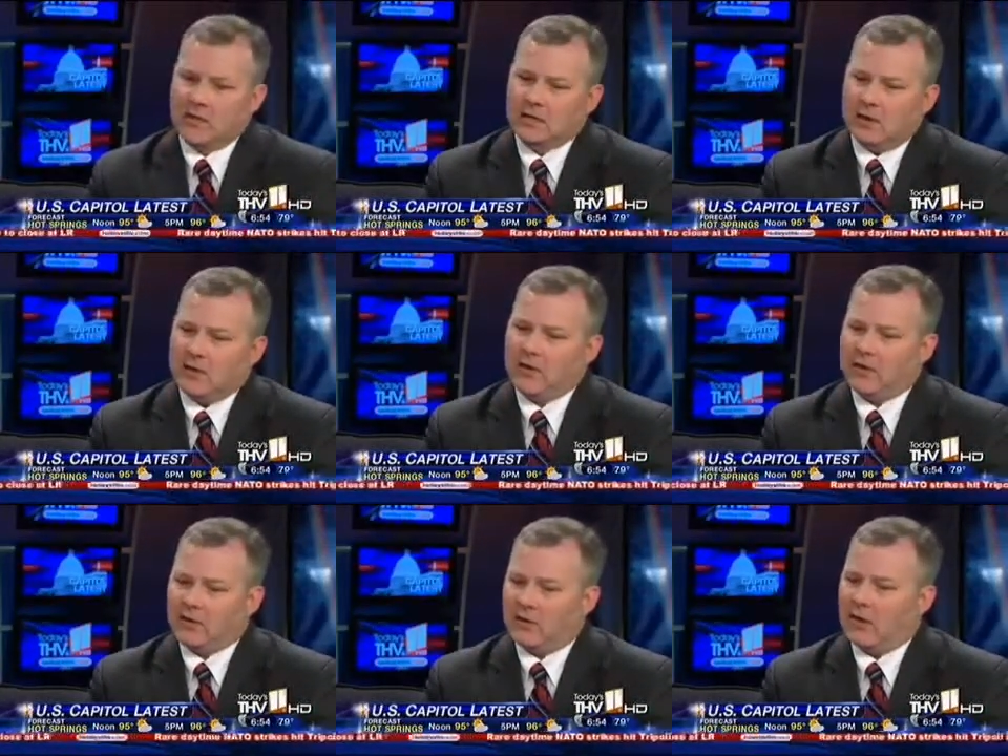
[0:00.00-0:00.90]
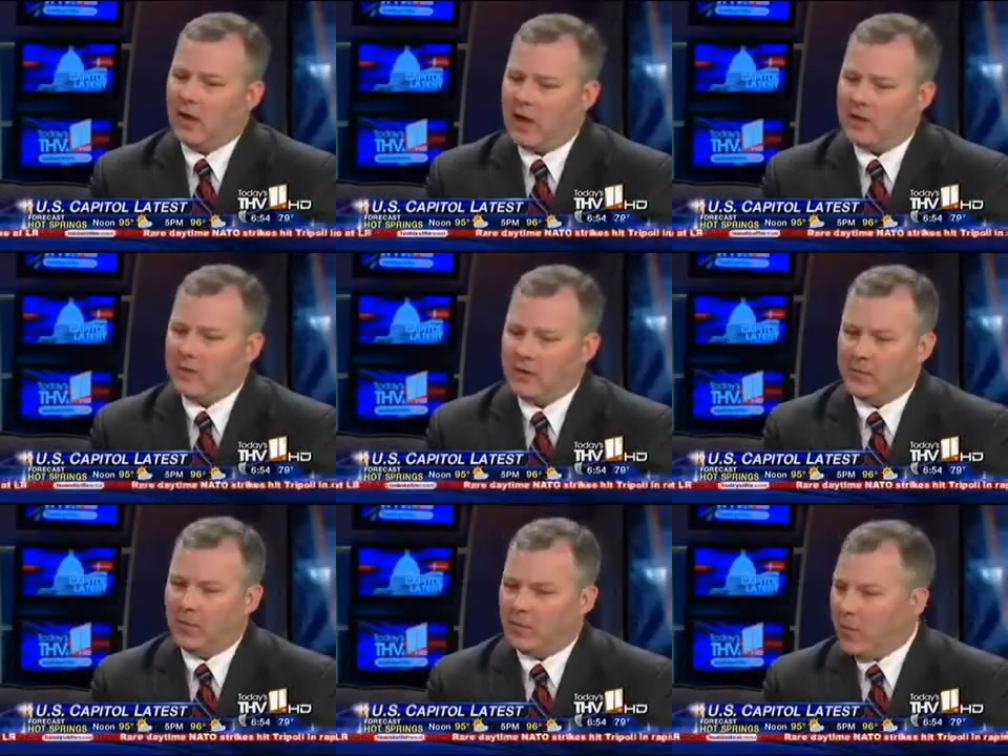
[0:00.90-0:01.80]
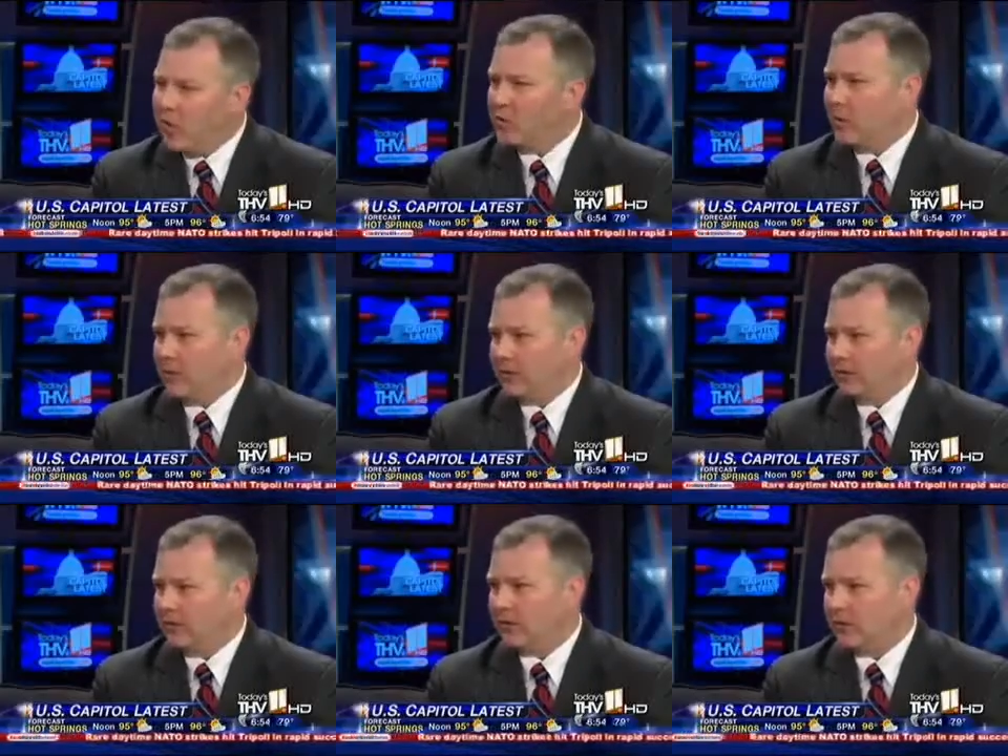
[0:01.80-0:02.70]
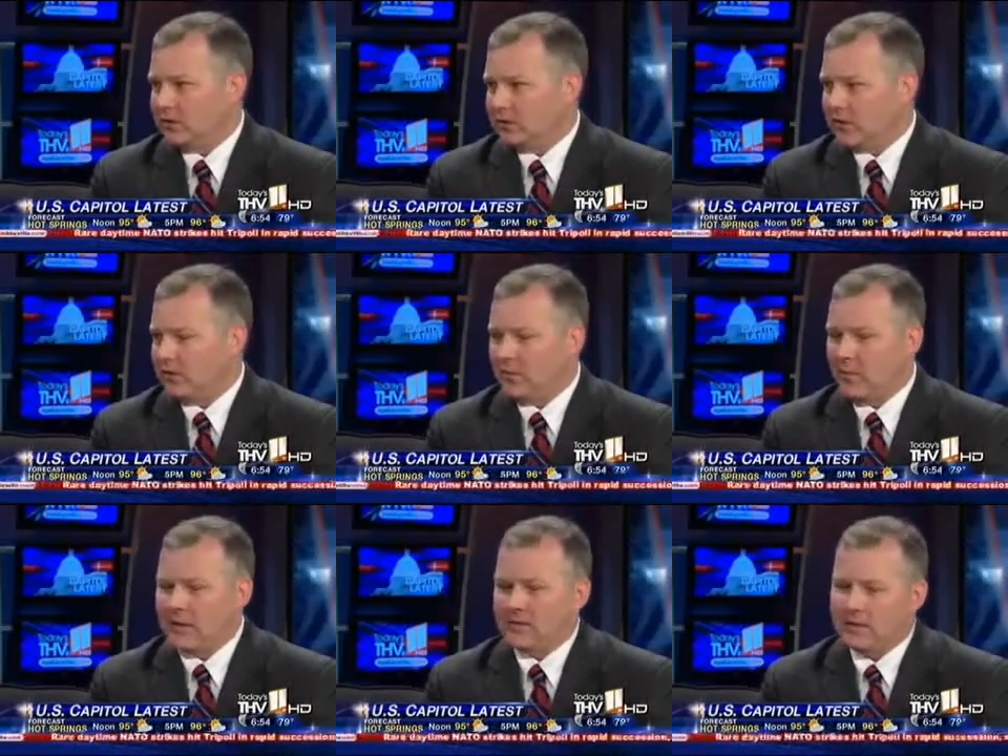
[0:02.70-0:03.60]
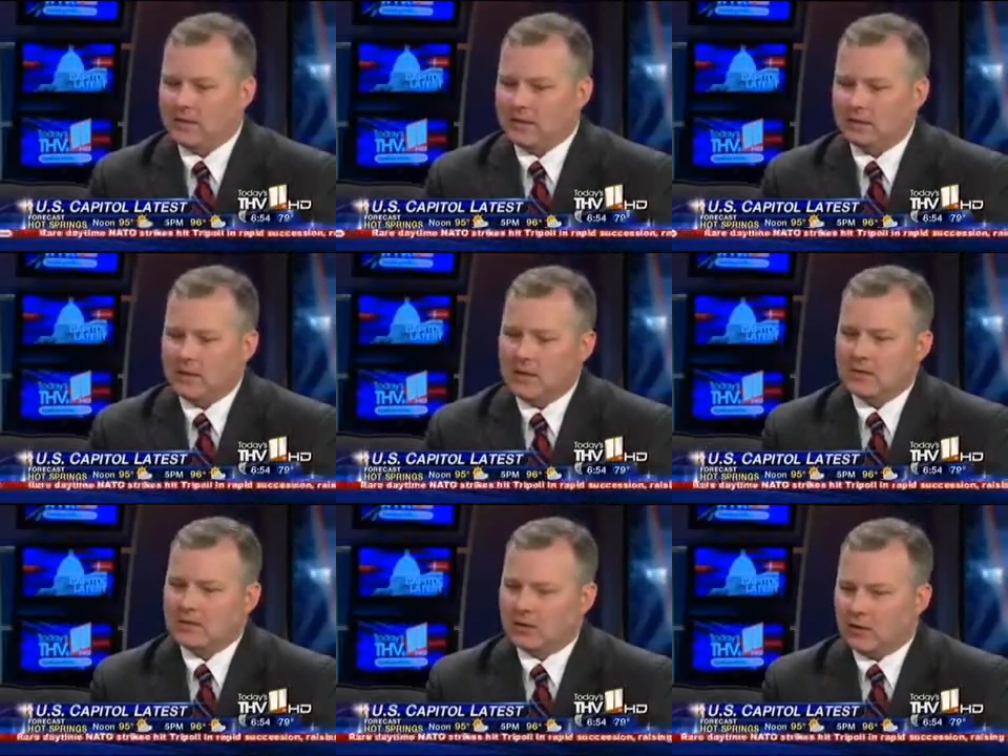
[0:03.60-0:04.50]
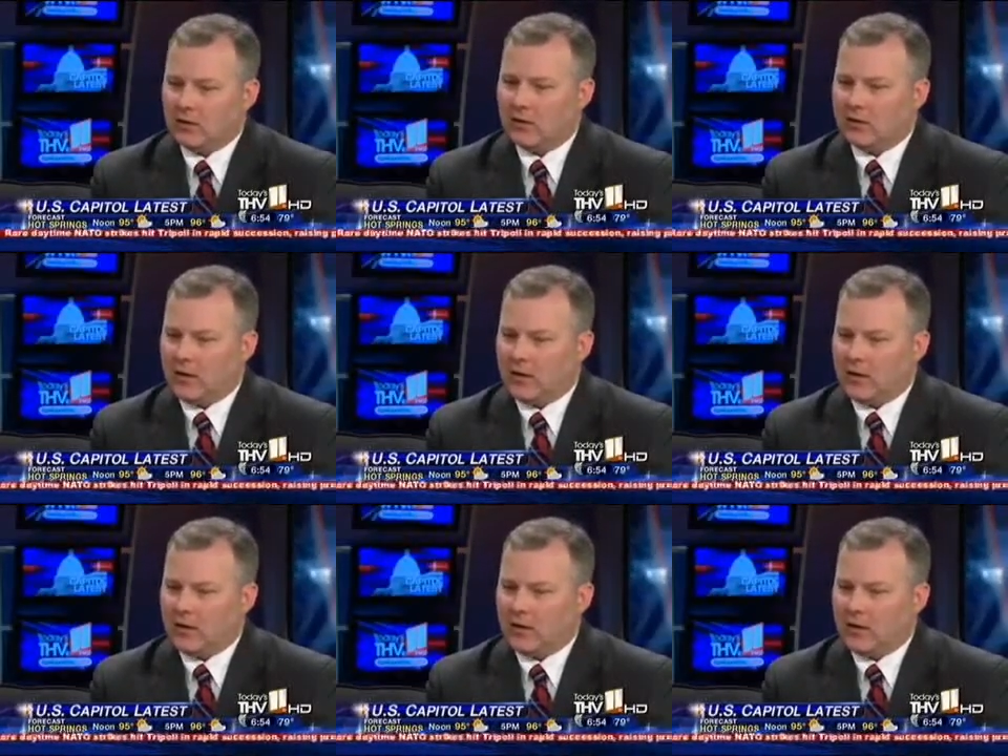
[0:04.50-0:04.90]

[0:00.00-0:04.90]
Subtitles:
So I think there are a lot of people in both parties who are concerned about this. Certainly